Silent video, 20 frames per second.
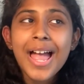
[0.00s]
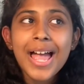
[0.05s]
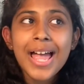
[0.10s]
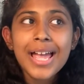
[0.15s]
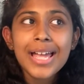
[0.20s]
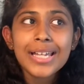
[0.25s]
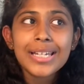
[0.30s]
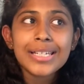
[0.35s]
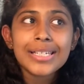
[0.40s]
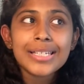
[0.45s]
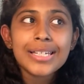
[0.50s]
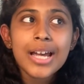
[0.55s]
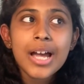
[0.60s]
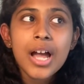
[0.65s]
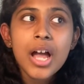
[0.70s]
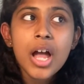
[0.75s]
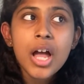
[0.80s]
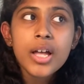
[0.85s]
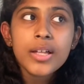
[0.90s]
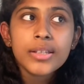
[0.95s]
And
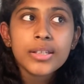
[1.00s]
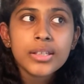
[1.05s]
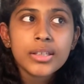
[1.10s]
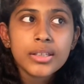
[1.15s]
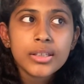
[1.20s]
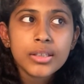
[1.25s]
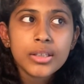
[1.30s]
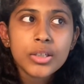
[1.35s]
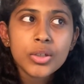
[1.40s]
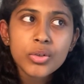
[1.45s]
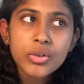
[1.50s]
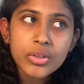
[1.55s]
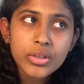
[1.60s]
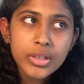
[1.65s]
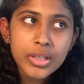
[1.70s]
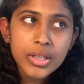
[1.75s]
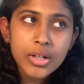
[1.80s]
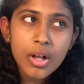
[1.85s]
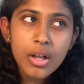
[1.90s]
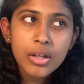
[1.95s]

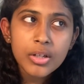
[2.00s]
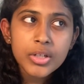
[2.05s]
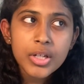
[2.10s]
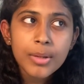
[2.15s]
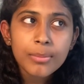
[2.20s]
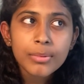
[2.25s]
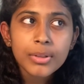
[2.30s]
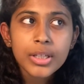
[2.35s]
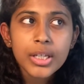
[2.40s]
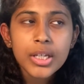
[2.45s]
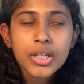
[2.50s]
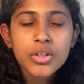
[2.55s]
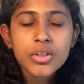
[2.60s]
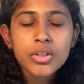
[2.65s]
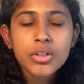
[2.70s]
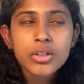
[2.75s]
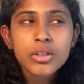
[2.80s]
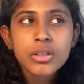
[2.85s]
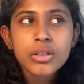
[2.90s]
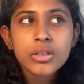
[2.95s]
usually college
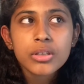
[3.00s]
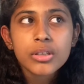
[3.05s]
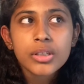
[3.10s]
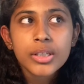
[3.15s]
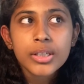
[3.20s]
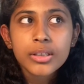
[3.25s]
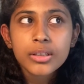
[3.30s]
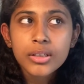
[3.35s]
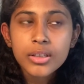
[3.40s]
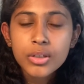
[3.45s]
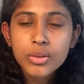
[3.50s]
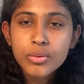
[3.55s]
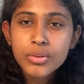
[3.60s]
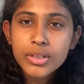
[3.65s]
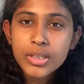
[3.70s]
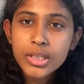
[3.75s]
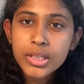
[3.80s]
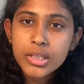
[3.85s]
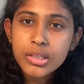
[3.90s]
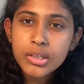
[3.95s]
applications, like the
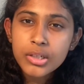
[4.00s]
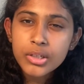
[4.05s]
UCs,